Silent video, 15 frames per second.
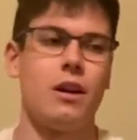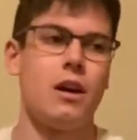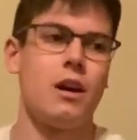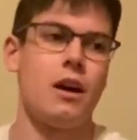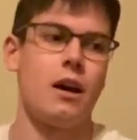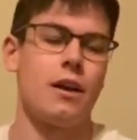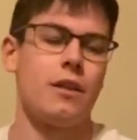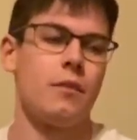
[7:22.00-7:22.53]
I
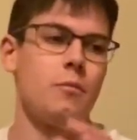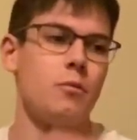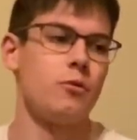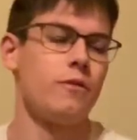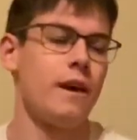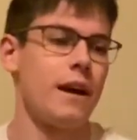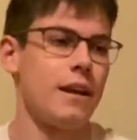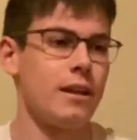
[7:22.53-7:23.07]
then moved
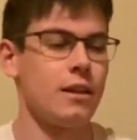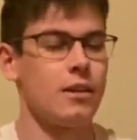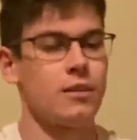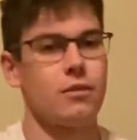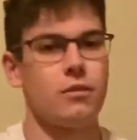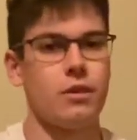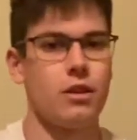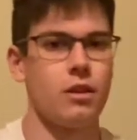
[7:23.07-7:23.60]
that into
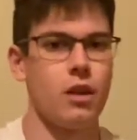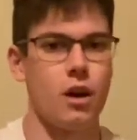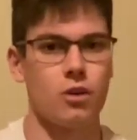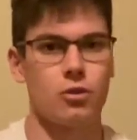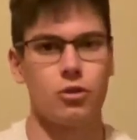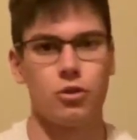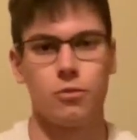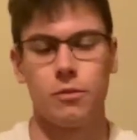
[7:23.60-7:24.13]
the
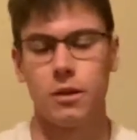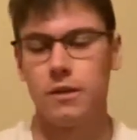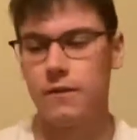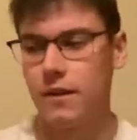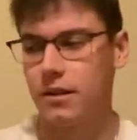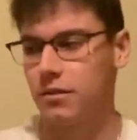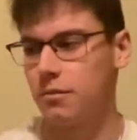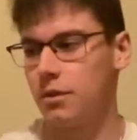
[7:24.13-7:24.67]
long-term
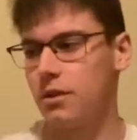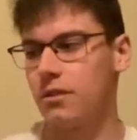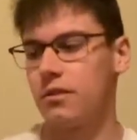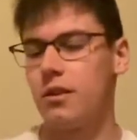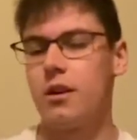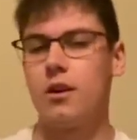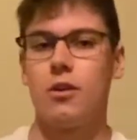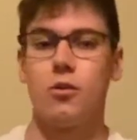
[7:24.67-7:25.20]
investments
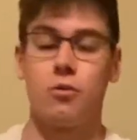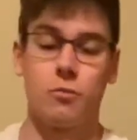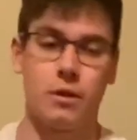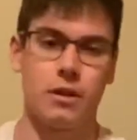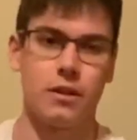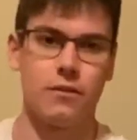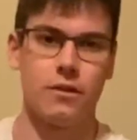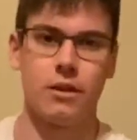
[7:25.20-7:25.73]
or my
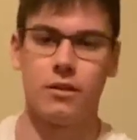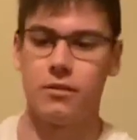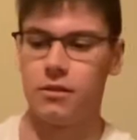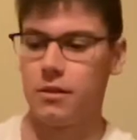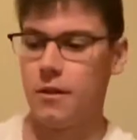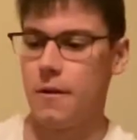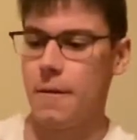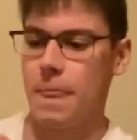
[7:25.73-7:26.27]
dividends,
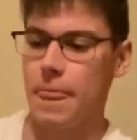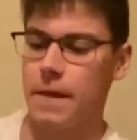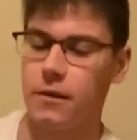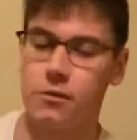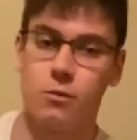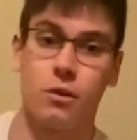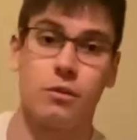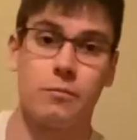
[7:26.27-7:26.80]
as
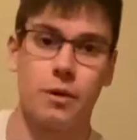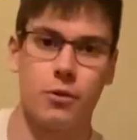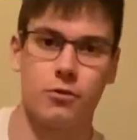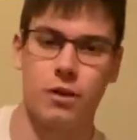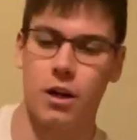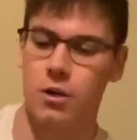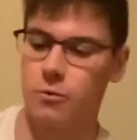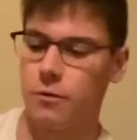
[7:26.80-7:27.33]
well as my
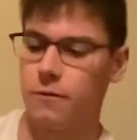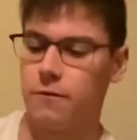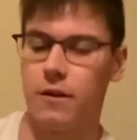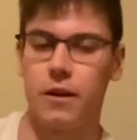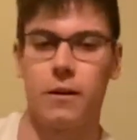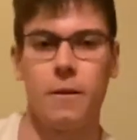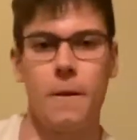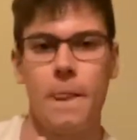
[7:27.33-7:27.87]
retirement fund.
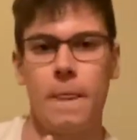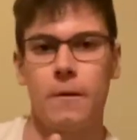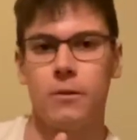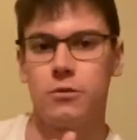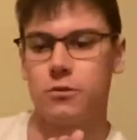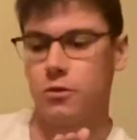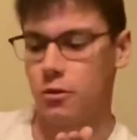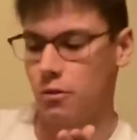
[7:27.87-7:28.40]

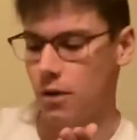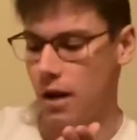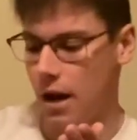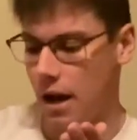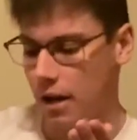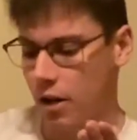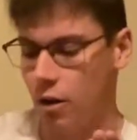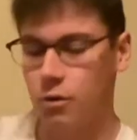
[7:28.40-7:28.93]
So I
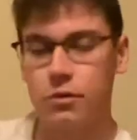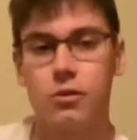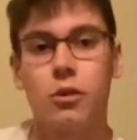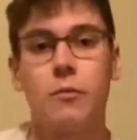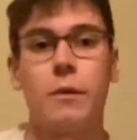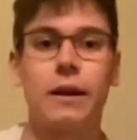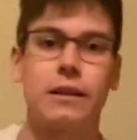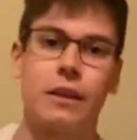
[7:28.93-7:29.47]
always go
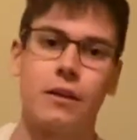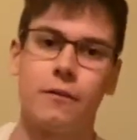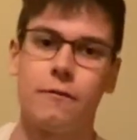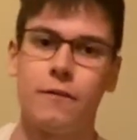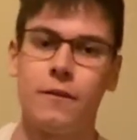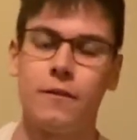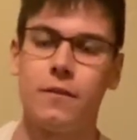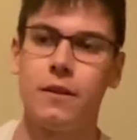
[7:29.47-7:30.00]
back down to
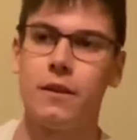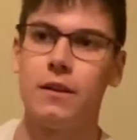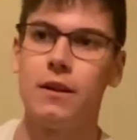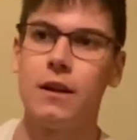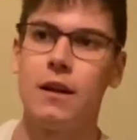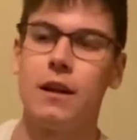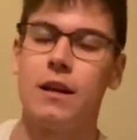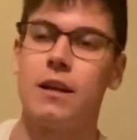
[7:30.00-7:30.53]
50.
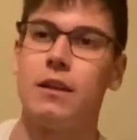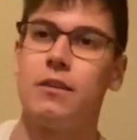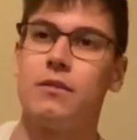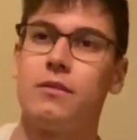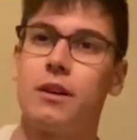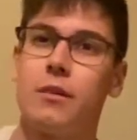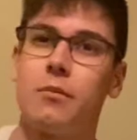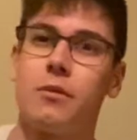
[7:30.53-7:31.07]
It is, I
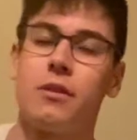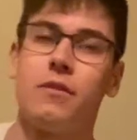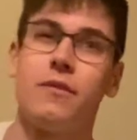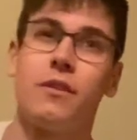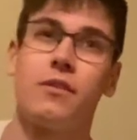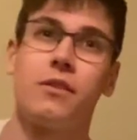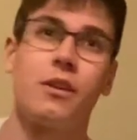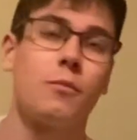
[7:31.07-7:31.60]
believe,
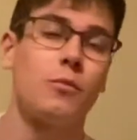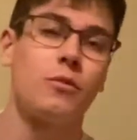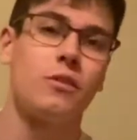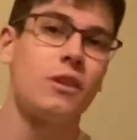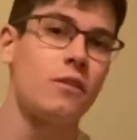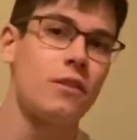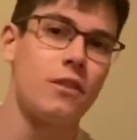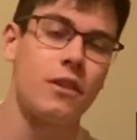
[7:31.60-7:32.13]
December
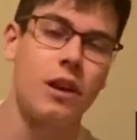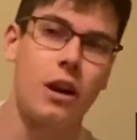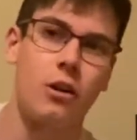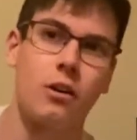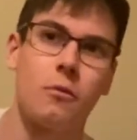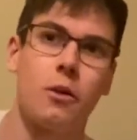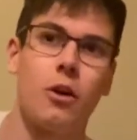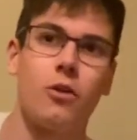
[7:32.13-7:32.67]
7th now, and I'm
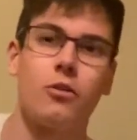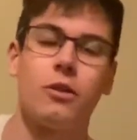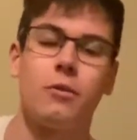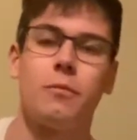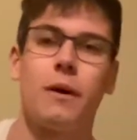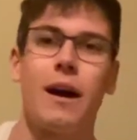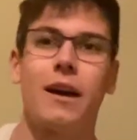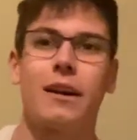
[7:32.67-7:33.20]
already
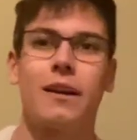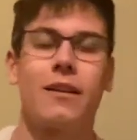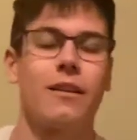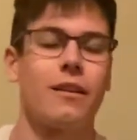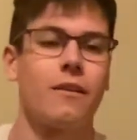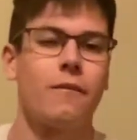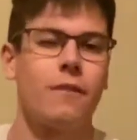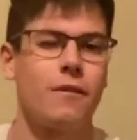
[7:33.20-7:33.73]
back at like
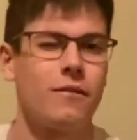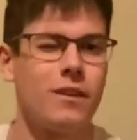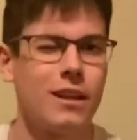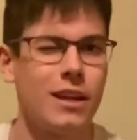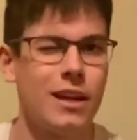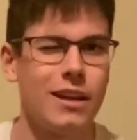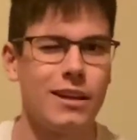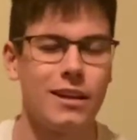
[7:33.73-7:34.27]

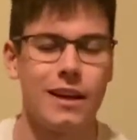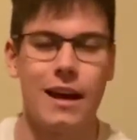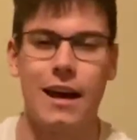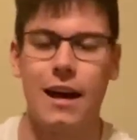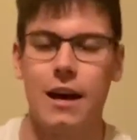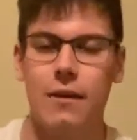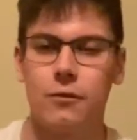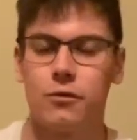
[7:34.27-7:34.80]
58 and a
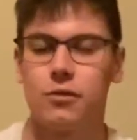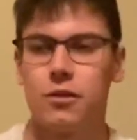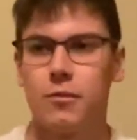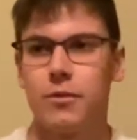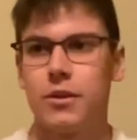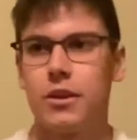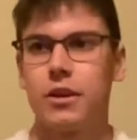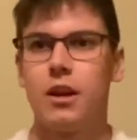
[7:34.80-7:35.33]
half or
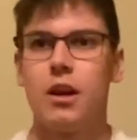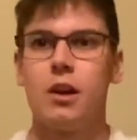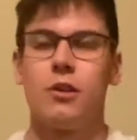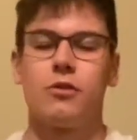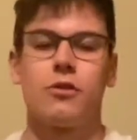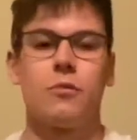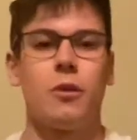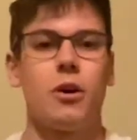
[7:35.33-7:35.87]
something. So
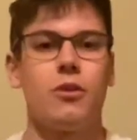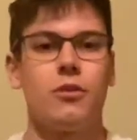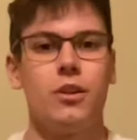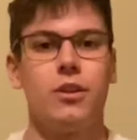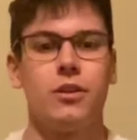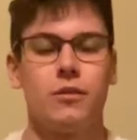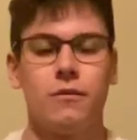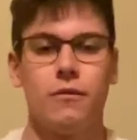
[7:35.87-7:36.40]
I'm already good,